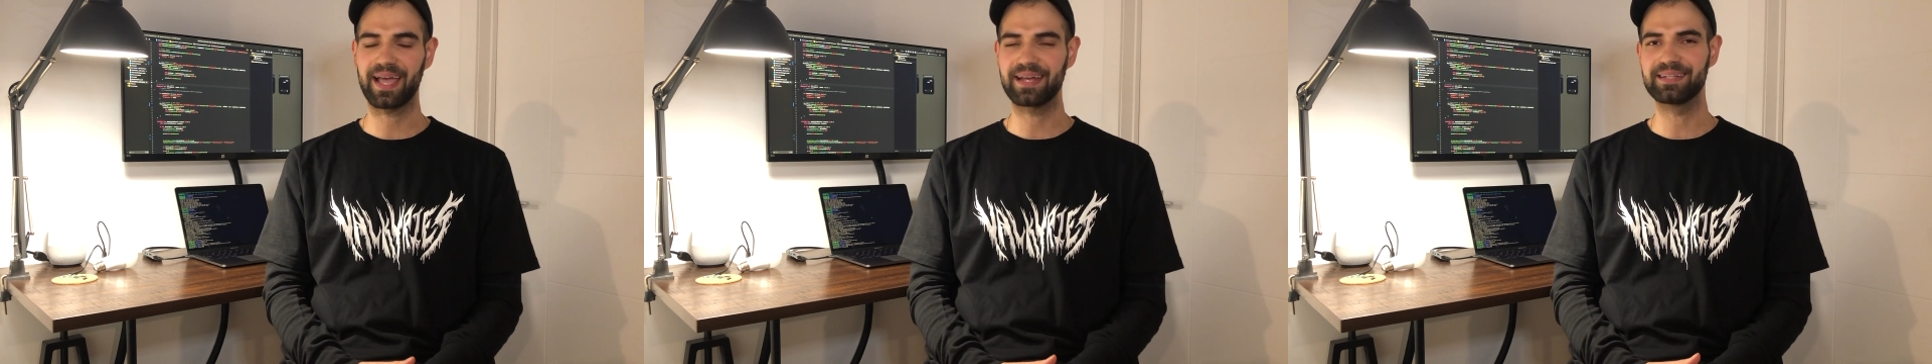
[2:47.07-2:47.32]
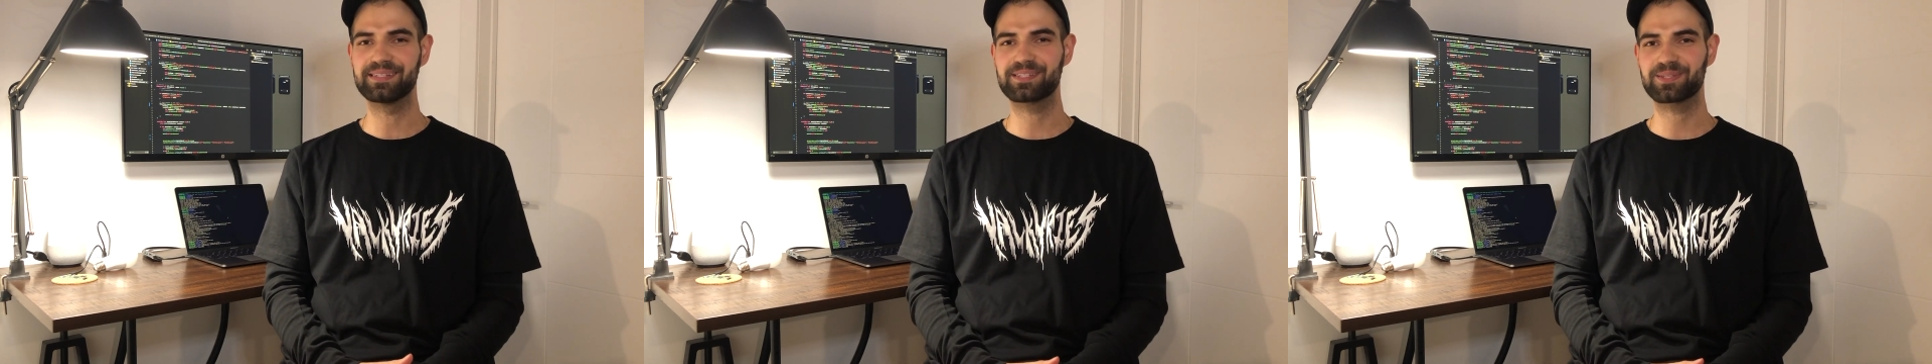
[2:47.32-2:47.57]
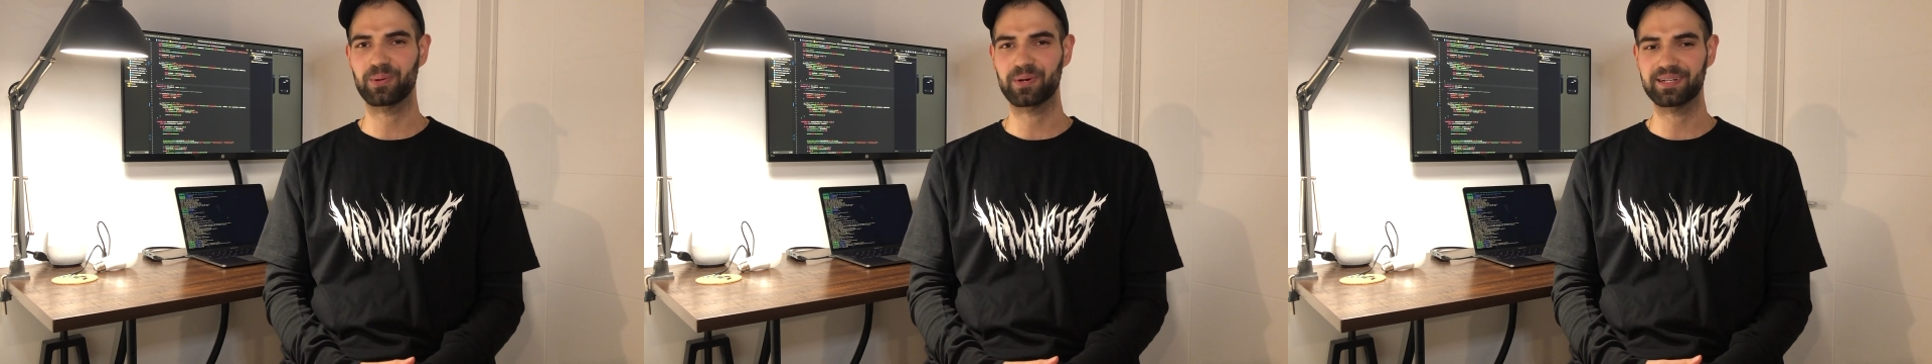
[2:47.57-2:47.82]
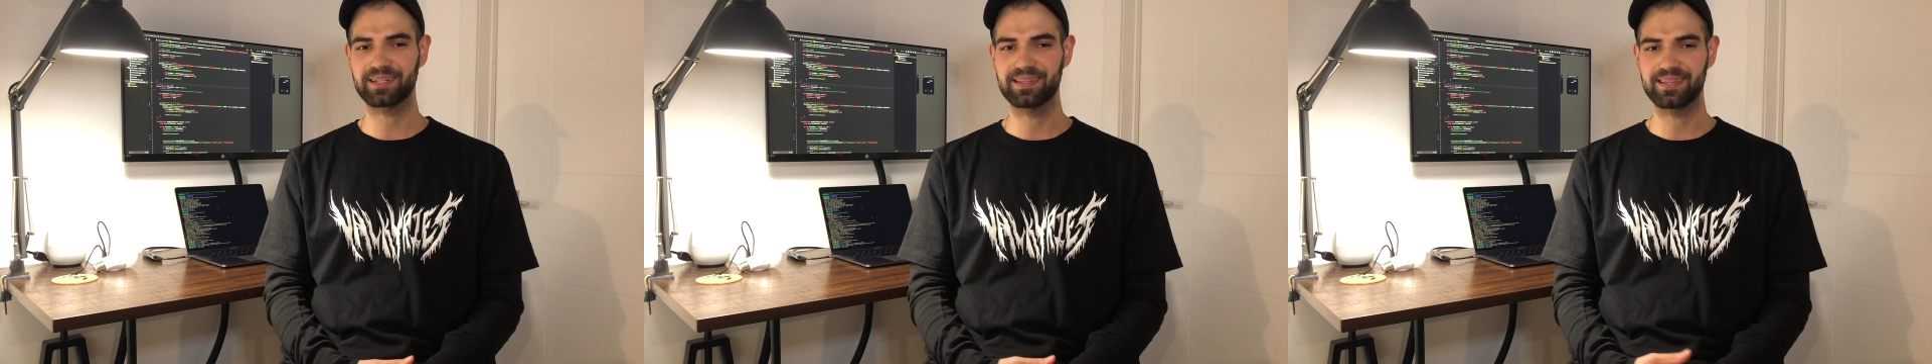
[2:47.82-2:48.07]
any
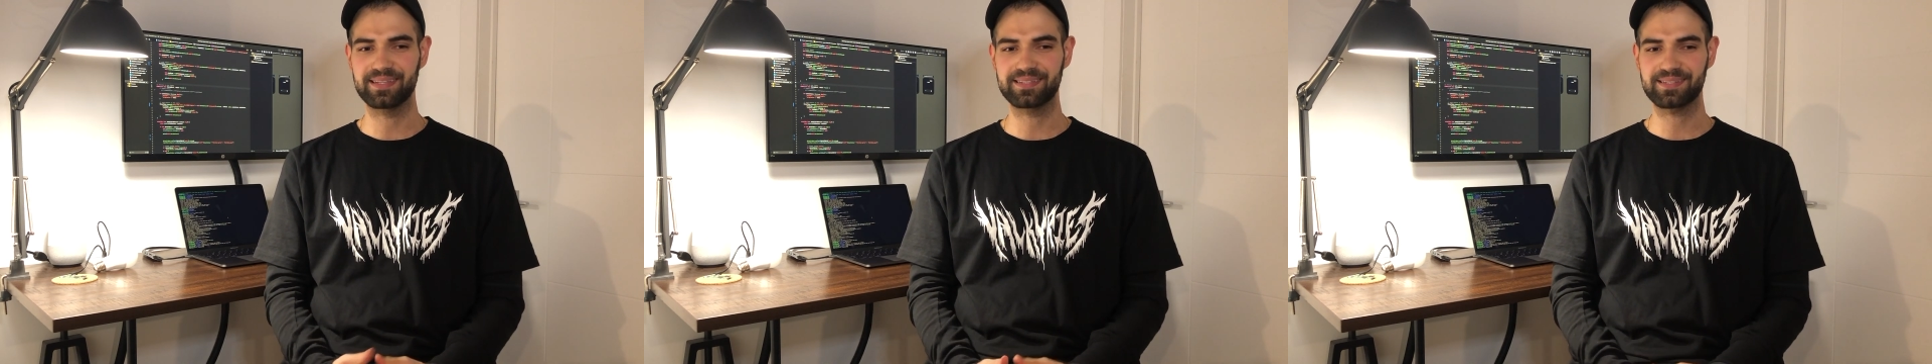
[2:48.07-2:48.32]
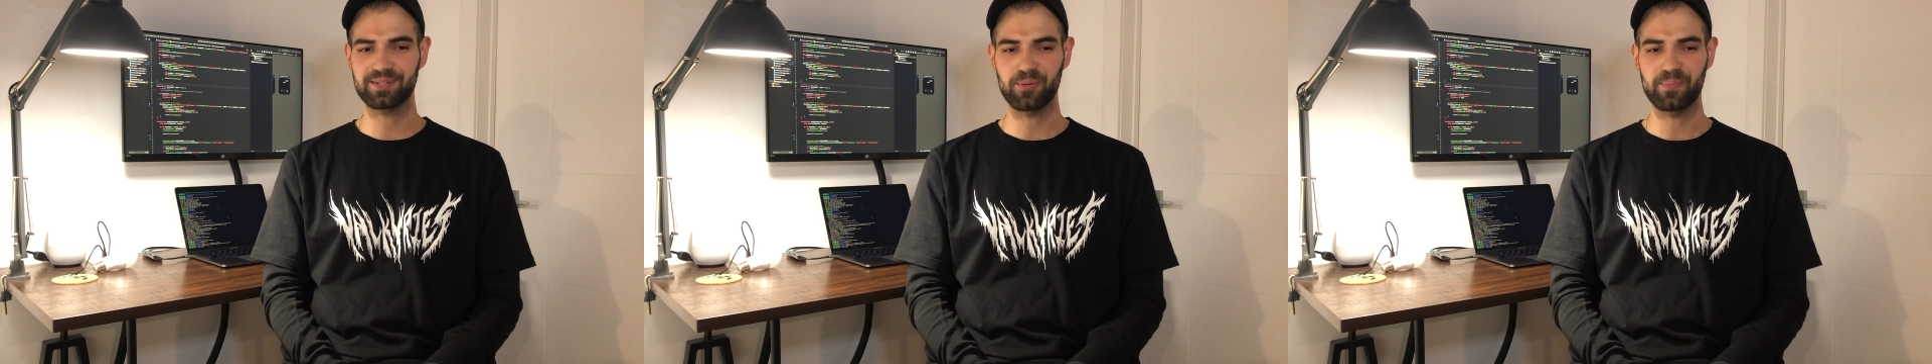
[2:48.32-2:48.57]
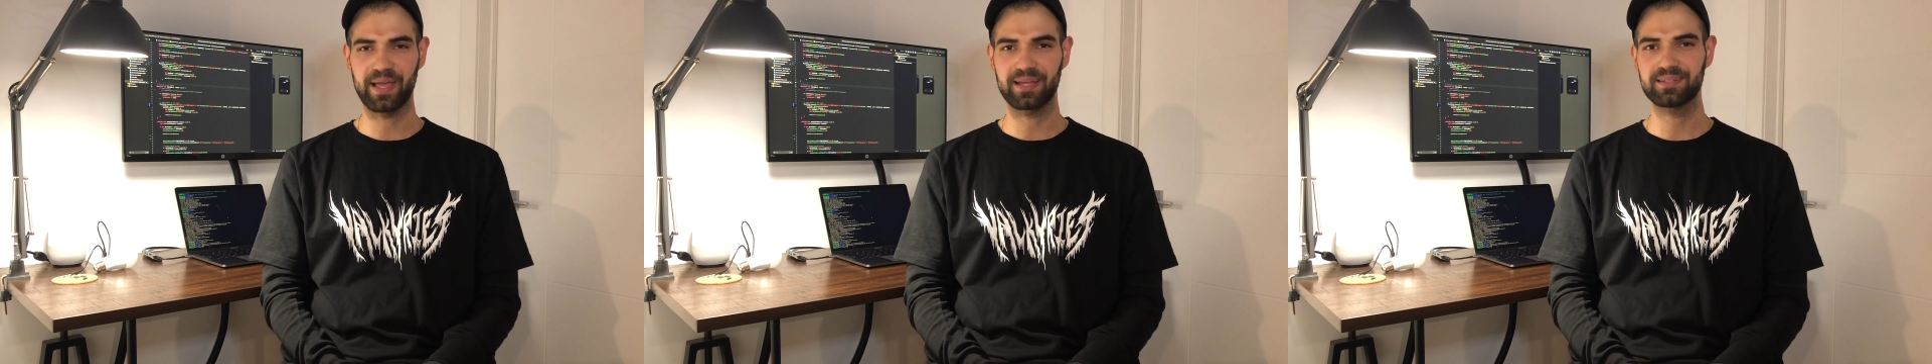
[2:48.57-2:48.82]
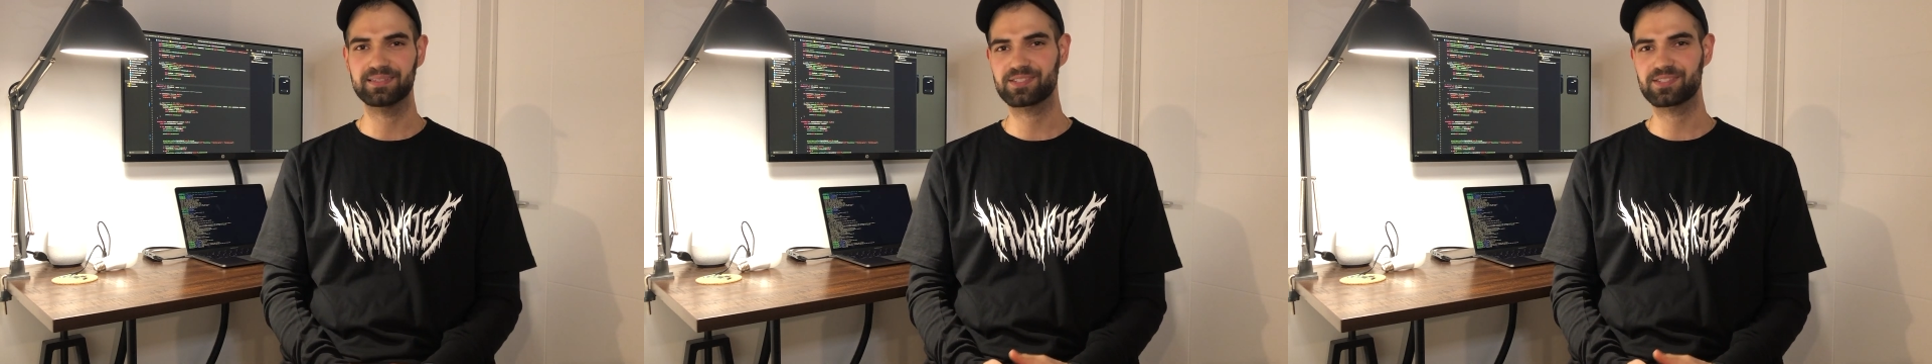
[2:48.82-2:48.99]
sort in this domain,